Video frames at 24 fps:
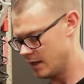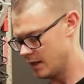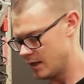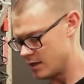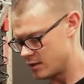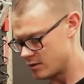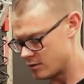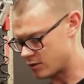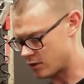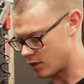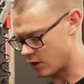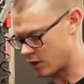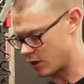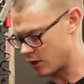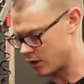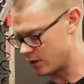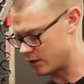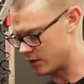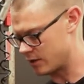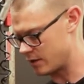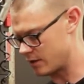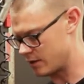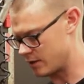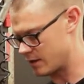So
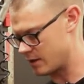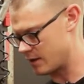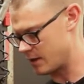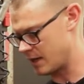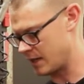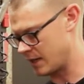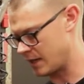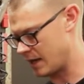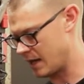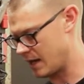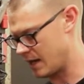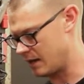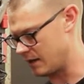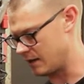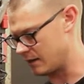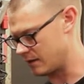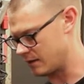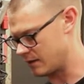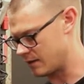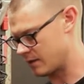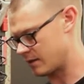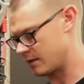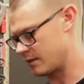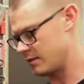again,
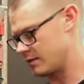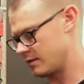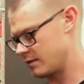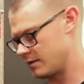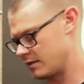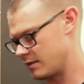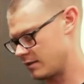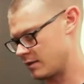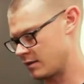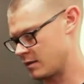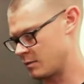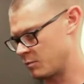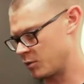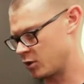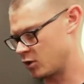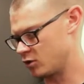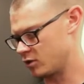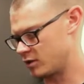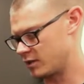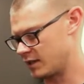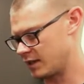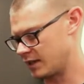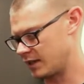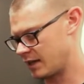The
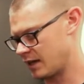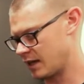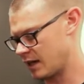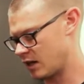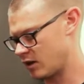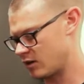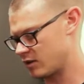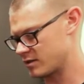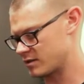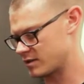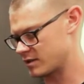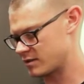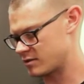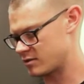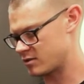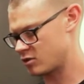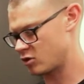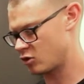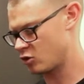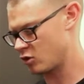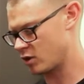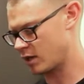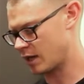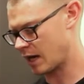beauty here is it's
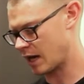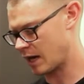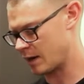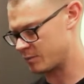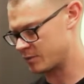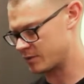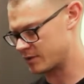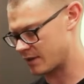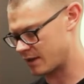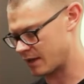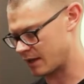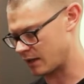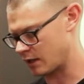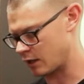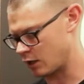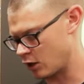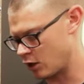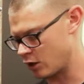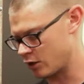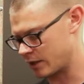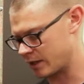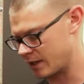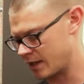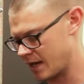two cups that
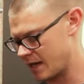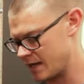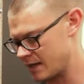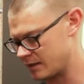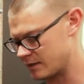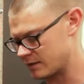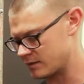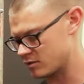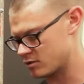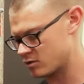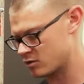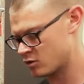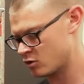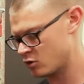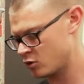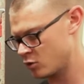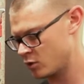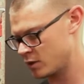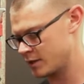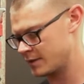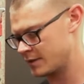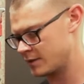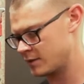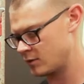locate and
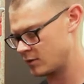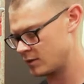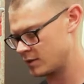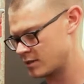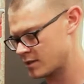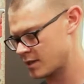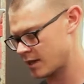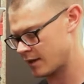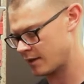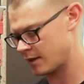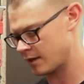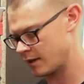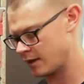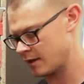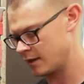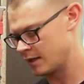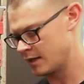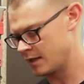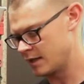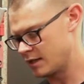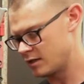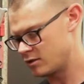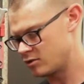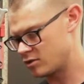screw into each other
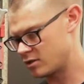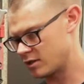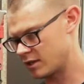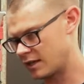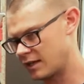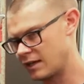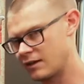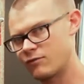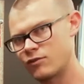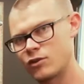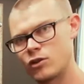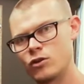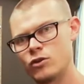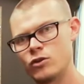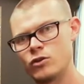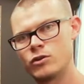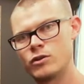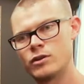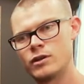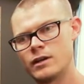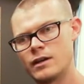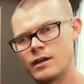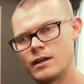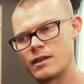to give you
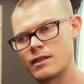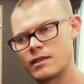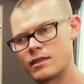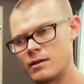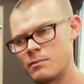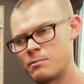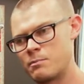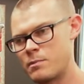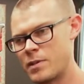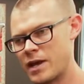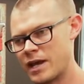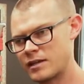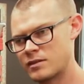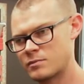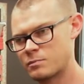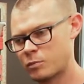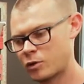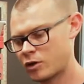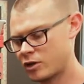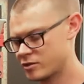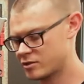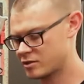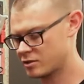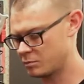the best
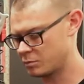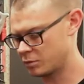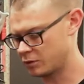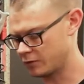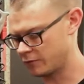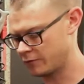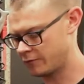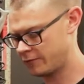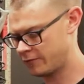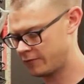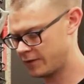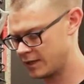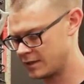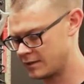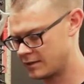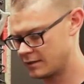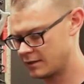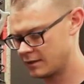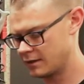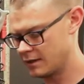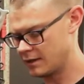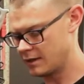possible fit